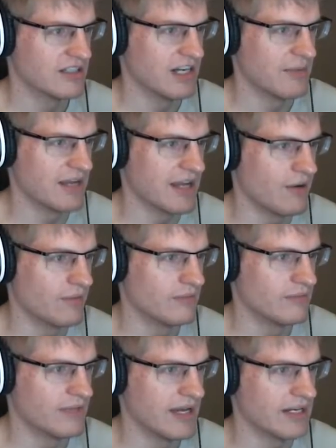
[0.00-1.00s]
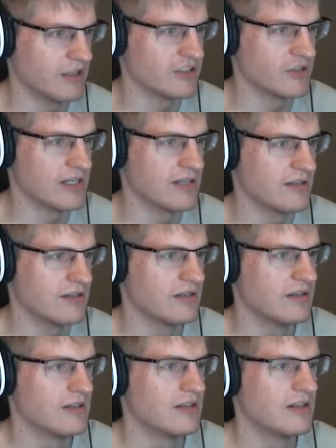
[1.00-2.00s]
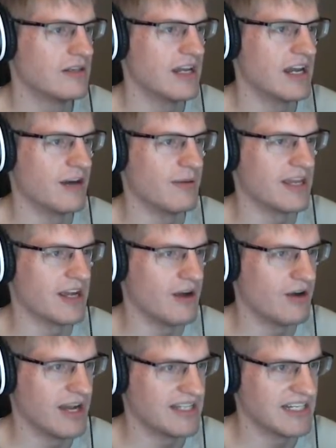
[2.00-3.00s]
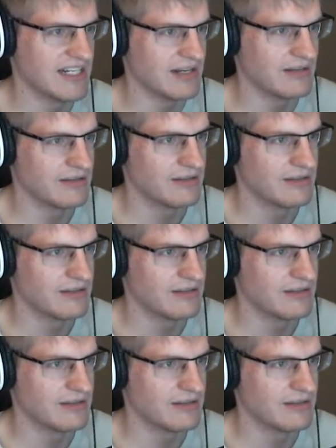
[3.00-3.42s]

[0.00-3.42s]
There we go. That'll do it. There we go. I did it.